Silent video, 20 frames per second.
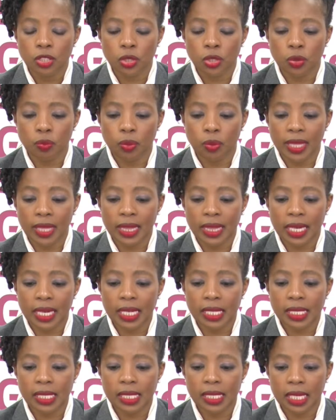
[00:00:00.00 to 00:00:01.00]

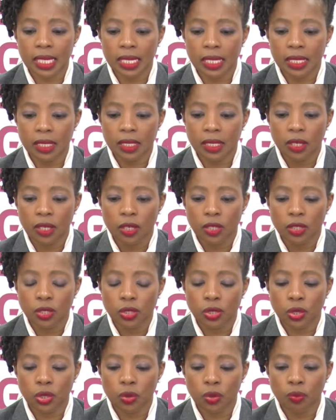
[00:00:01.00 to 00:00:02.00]
2.3C,
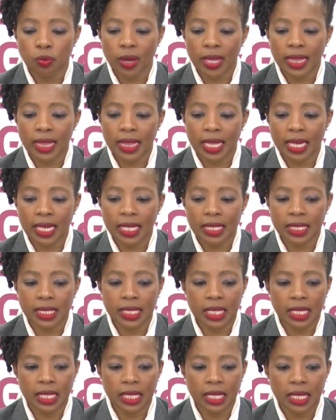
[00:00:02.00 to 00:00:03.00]

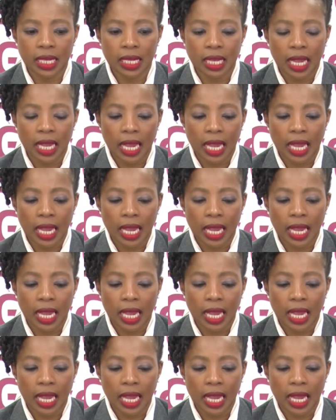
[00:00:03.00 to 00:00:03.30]
2.3D,